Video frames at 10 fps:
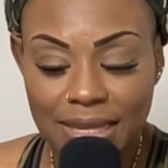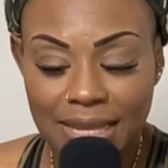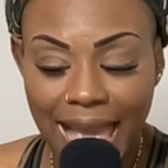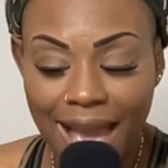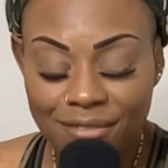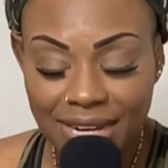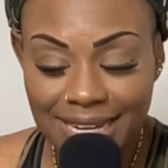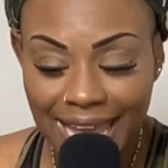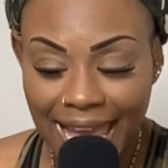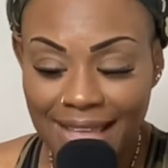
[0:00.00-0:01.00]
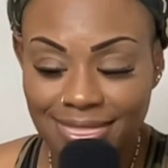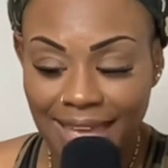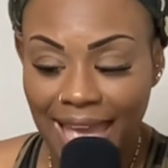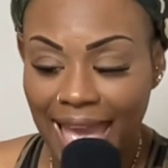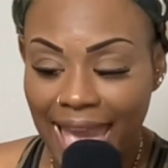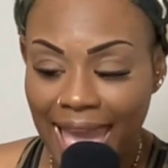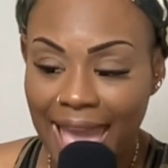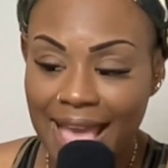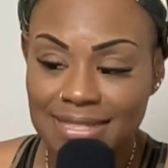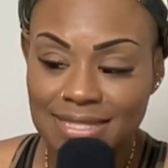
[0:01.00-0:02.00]
having a dad that
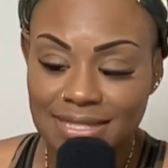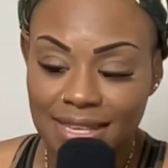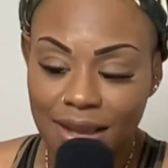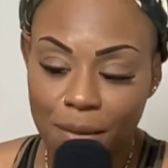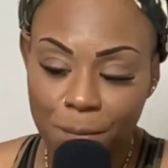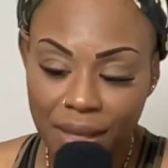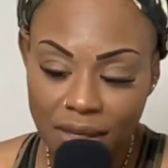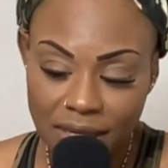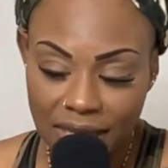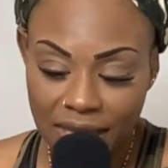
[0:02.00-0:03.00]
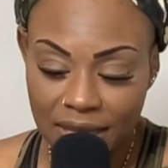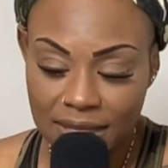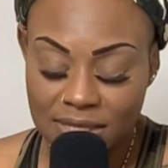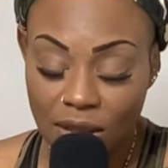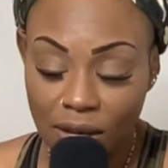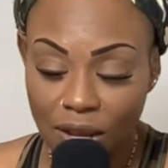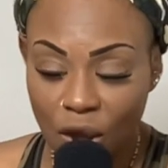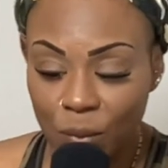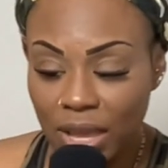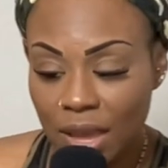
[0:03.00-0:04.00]
has abilities
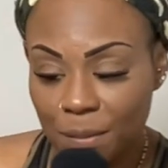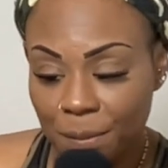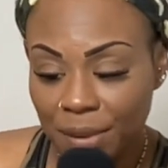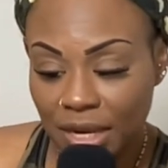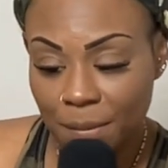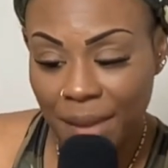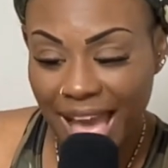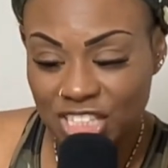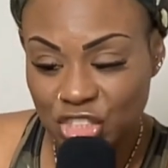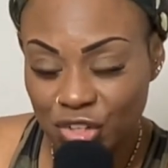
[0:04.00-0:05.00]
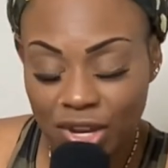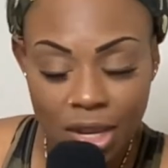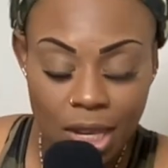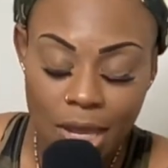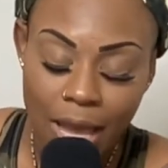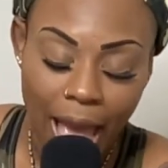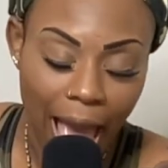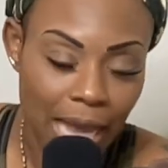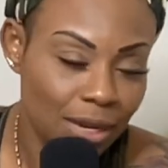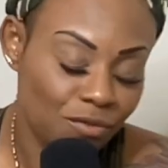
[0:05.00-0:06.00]
along with him being a pastor,
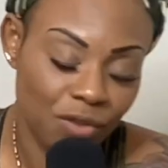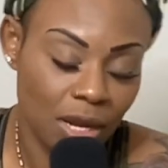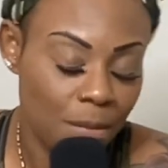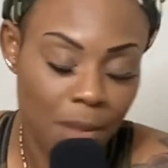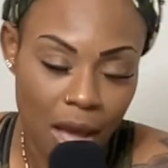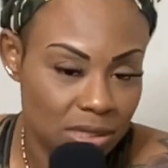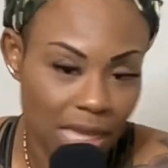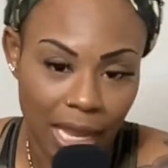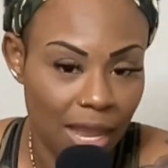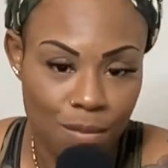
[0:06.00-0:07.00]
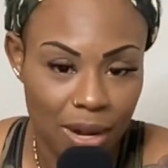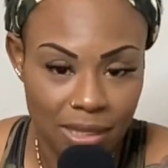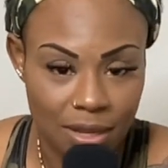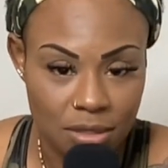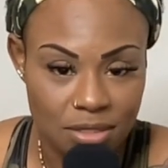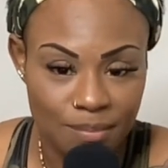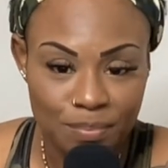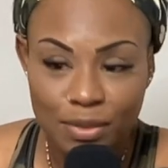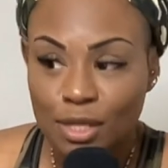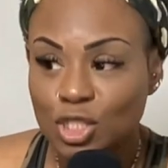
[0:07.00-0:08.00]
I didn't fit in a box like everybody else.
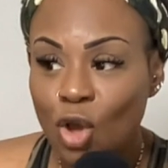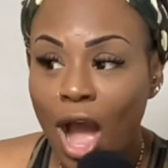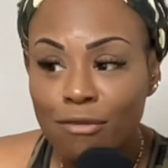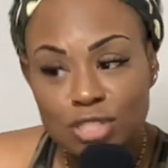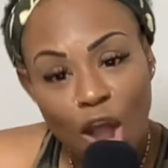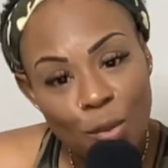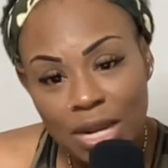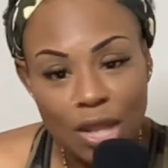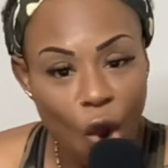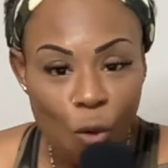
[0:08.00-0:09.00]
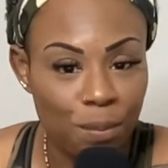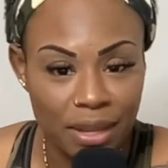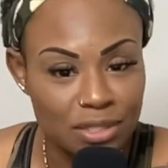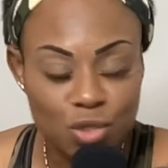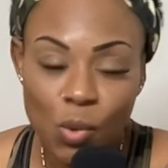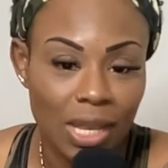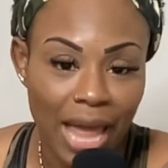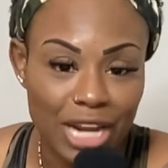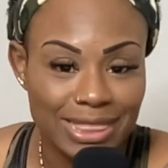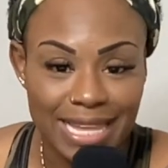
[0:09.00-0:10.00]
So I was already open to a
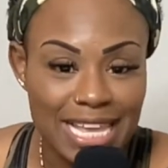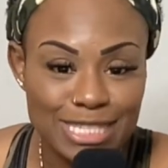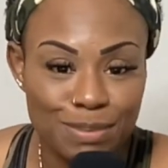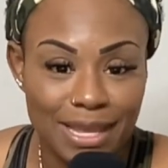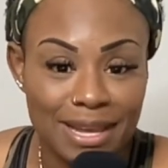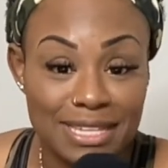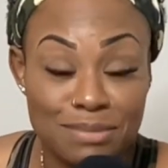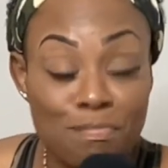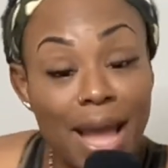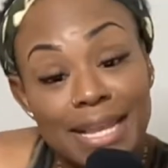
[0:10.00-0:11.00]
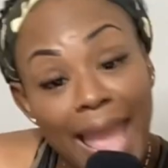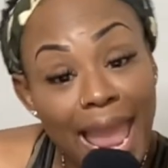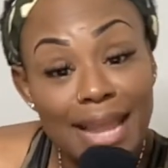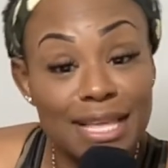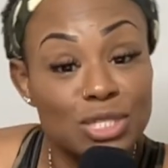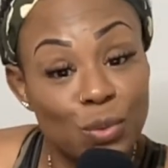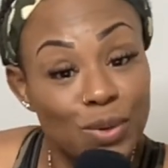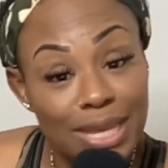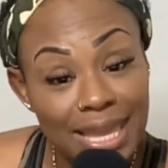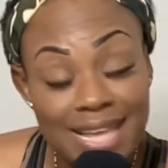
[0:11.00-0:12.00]
lot of things because my dad is who
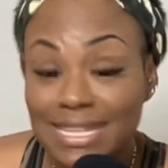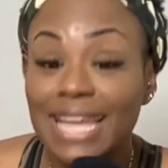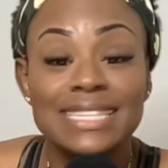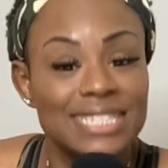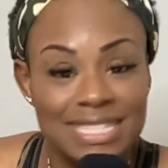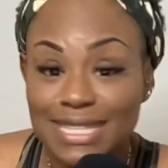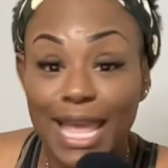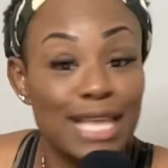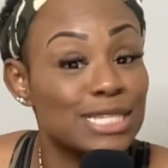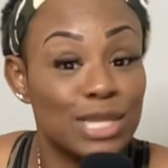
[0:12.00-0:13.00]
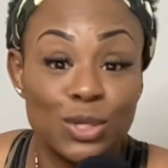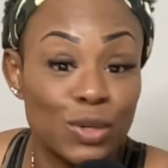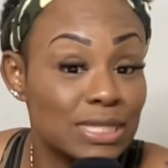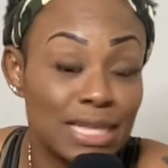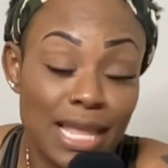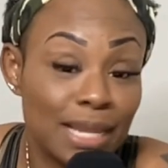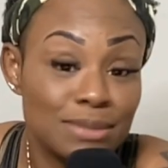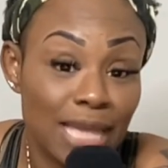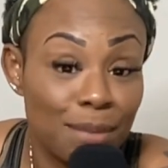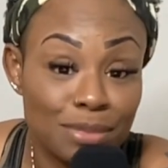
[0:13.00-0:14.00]
he is. And to this day, he still does the
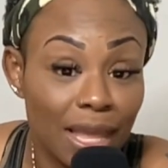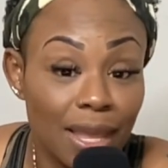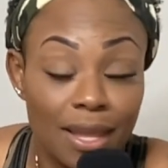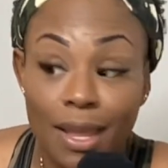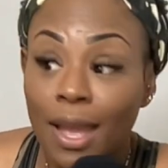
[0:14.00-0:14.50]
same thing.